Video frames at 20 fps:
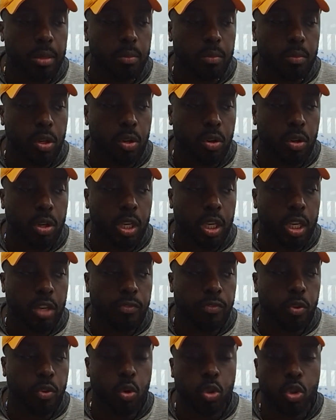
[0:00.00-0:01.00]
you know, can
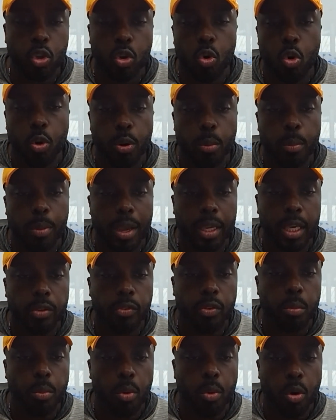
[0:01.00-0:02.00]
confuse the quarterback
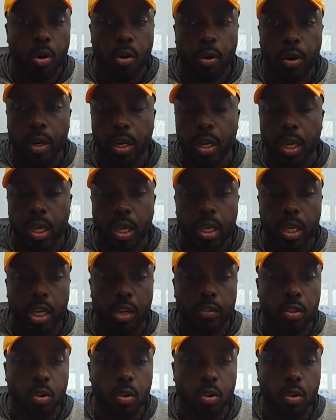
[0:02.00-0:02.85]
even more and give